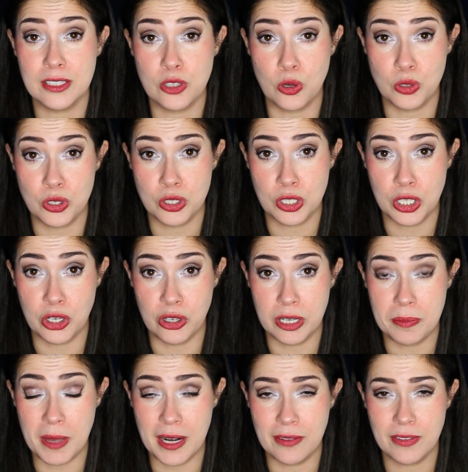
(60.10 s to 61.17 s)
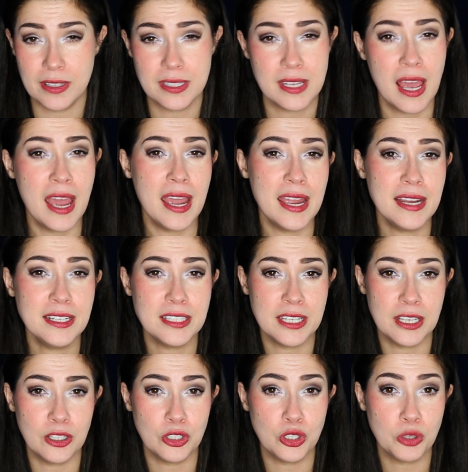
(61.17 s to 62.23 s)
Social Security benefits
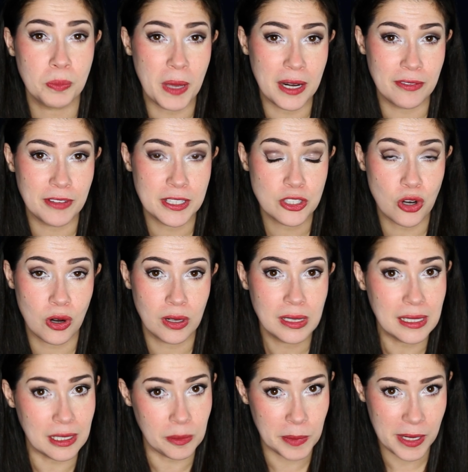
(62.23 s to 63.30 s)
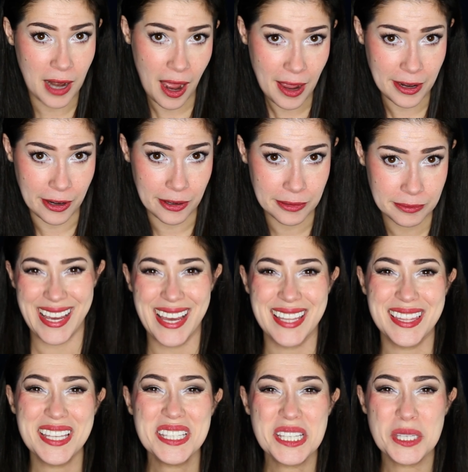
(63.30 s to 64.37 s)
until your benefits are a little bit higher.
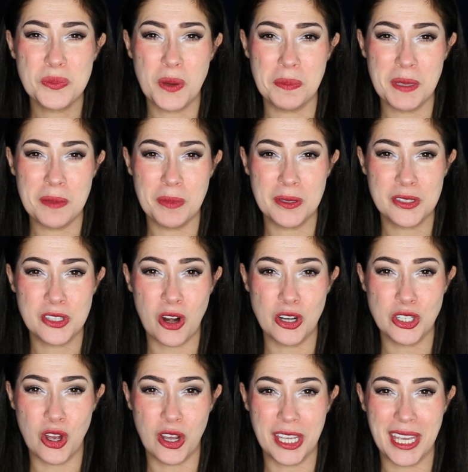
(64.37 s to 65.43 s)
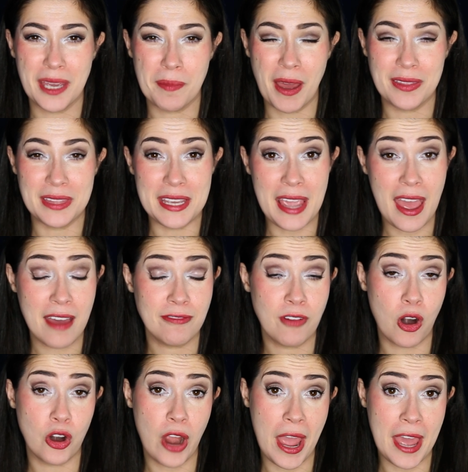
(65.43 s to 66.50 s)
This is when people start talking about the
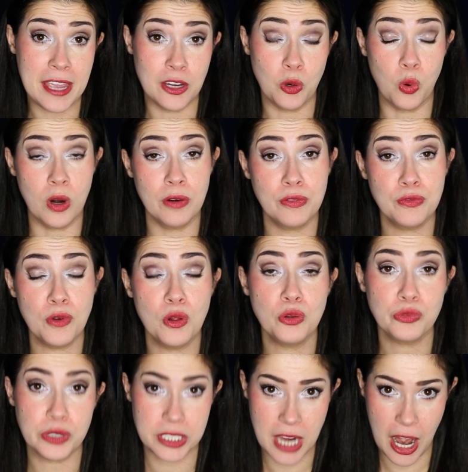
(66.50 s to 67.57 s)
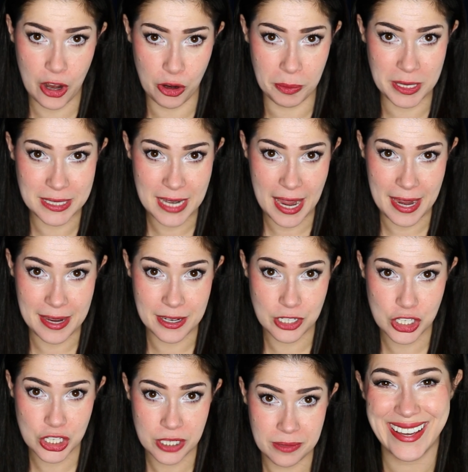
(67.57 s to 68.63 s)
FRA, or full retirement
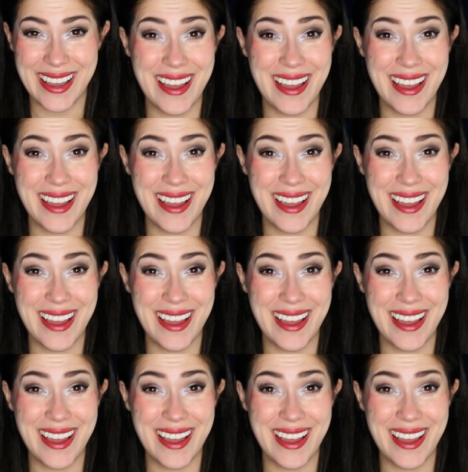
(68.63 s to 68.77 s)
age.